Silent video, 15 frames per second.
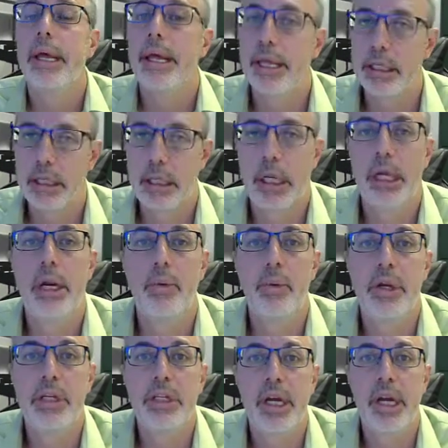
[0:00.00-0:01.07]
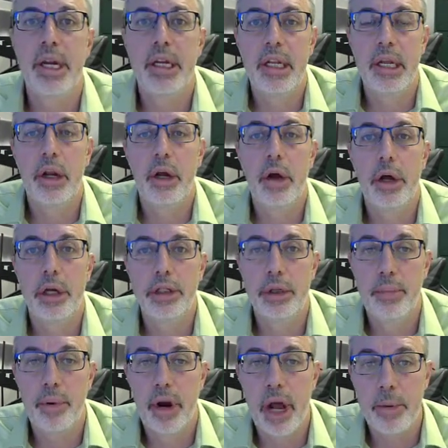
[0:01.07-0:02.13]
it's going to reject it and cause you
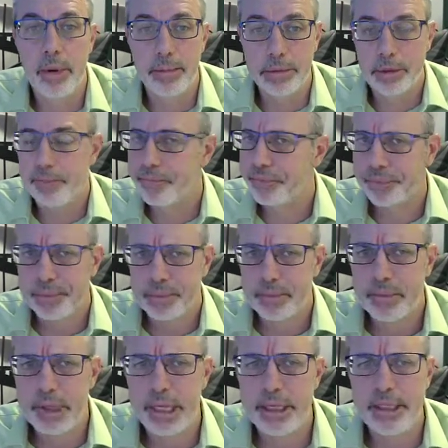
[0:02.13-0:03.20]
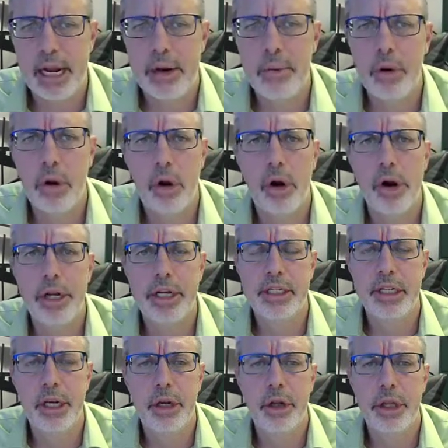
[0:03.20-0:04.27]
problems. It's not real hard. You just
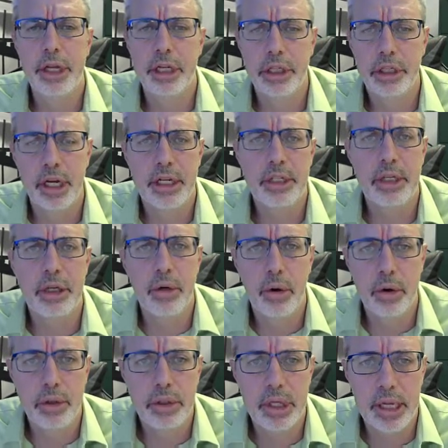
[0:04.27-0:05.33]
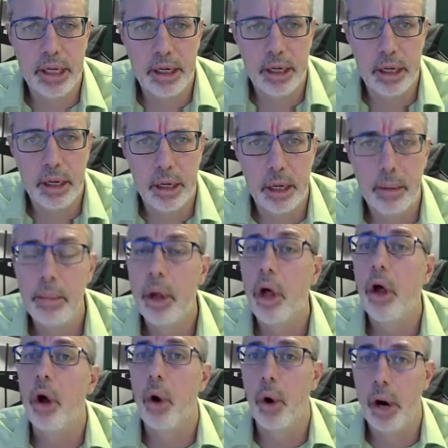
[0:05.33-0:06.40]
need to know the adjusted gross income,
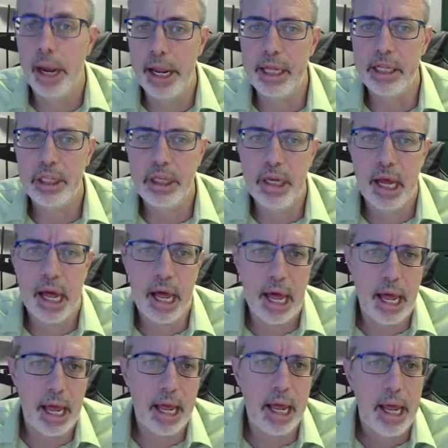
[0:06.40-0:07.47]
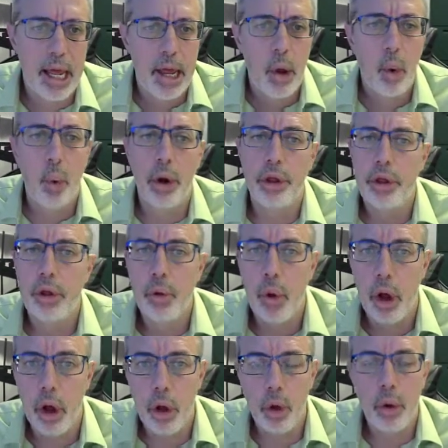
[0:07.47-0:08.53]
or AGI, whether you
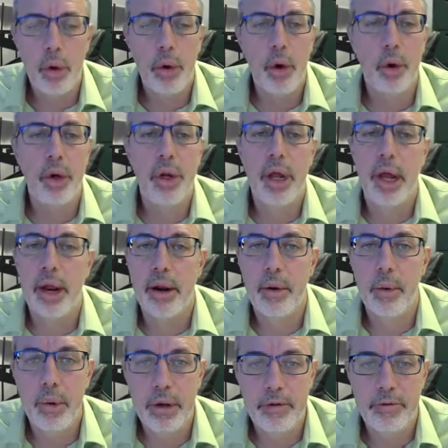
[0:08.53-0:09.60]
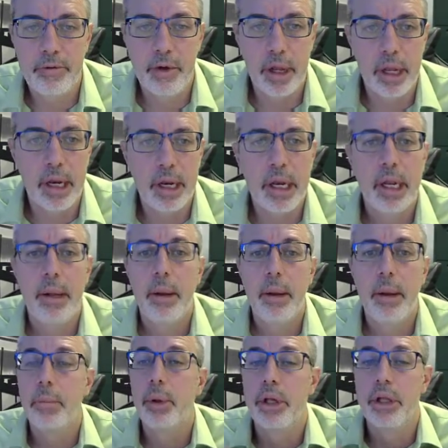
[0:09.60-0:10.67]
owed or you got a refund.
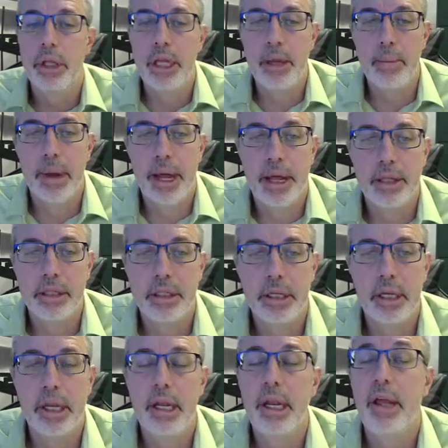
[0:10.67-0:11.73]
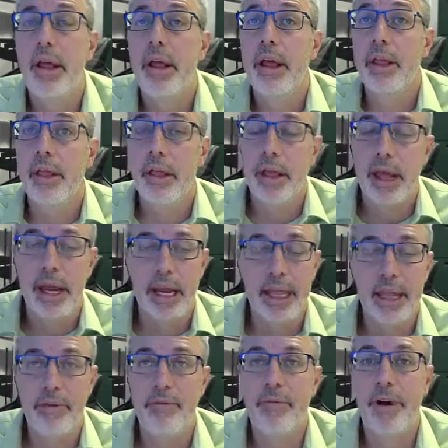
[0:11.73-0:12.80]
Put the amounts in. It can
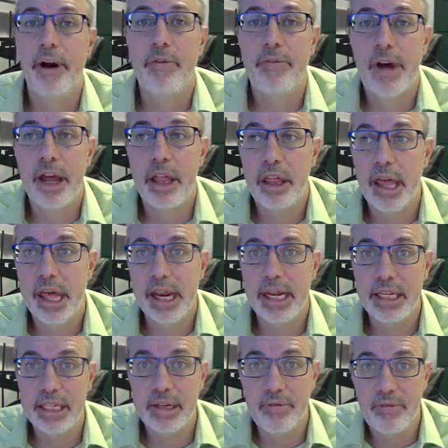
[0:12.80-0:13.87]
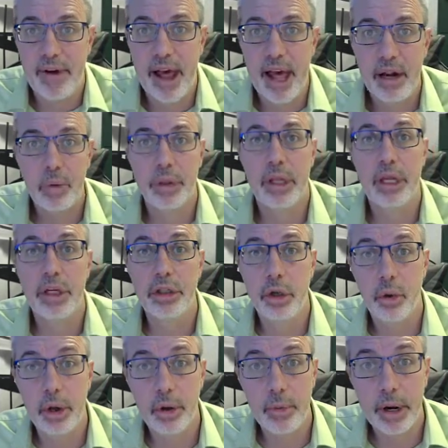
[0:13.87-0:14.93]
then verify that that is in fact what they
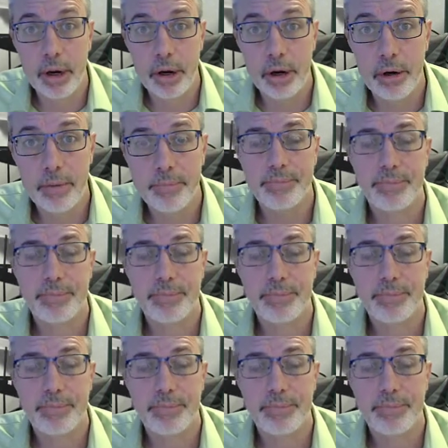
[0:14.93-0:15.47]
show on record.